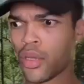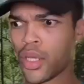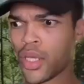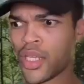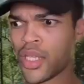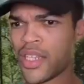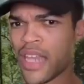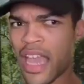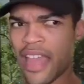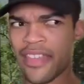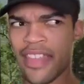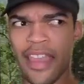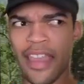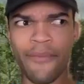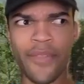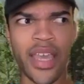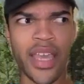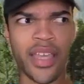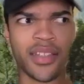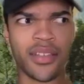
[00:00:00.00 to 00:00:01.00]
He died that
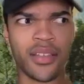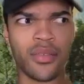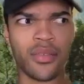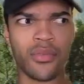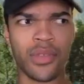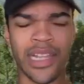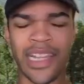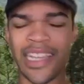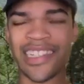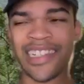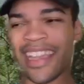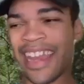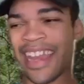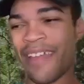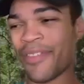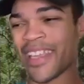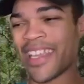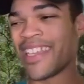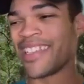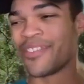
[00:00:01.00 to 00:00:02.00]
fast. Well, I guess I could have the
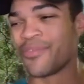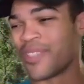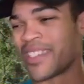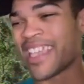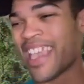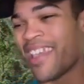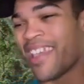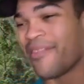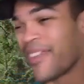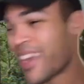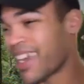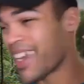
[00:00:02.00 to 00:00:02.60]
keys to his cave.